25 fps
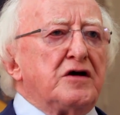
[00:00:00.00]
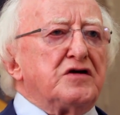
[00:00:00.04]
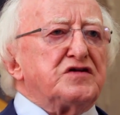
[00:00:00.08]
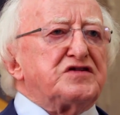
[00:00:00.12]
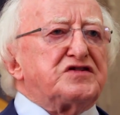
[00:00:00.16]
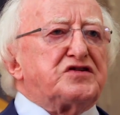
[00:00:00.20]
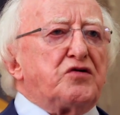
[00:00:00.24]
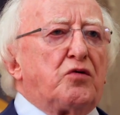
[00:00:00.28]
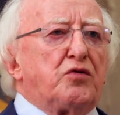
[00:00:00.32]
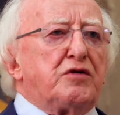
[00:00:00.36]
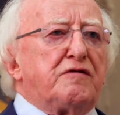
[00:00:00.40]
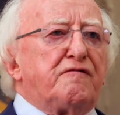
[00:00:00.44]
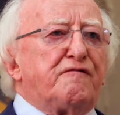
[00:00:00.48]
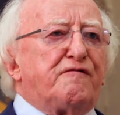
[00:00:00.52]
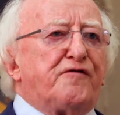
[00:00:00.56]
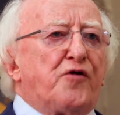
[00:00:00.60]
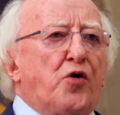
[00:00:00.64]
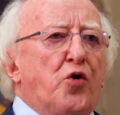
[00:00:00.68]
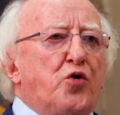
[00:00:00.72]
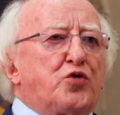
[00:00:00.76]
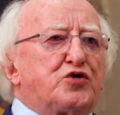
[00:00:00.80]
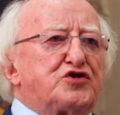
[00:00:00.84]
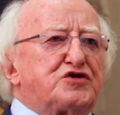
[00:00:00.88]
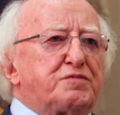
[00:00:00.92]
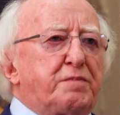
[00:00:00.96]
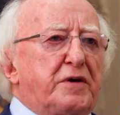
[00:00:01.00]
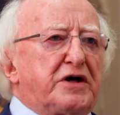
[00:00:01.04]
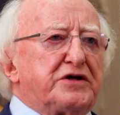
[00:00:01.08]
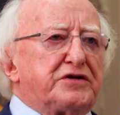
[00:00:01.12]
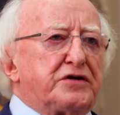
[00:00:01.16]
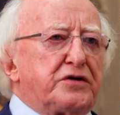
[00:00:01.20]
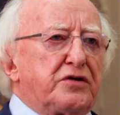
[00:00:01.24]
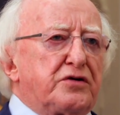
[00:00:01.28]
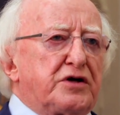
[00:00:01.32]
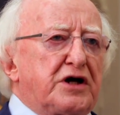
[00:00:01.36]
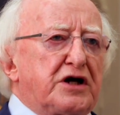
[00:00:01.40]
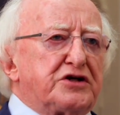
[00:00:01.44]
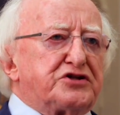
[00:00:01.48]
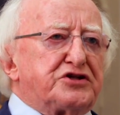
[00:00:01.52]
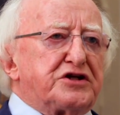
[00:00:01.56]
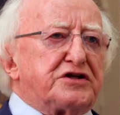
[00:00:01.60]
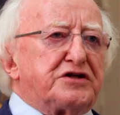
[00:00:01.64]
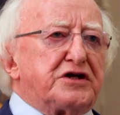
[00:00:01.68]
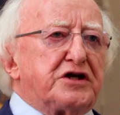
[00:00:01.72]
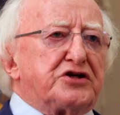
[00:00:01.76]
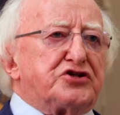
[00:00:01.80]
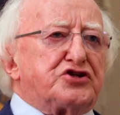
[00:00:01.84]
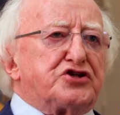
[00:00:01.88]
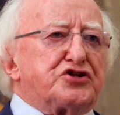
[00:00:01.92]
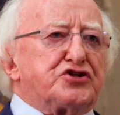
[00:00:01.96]
so invoked by the
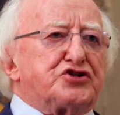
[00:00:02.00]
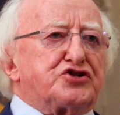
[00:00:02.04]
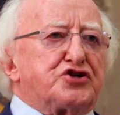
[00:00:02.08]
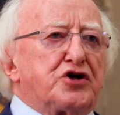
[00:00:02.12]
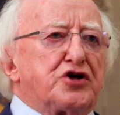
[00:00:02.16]
United Nations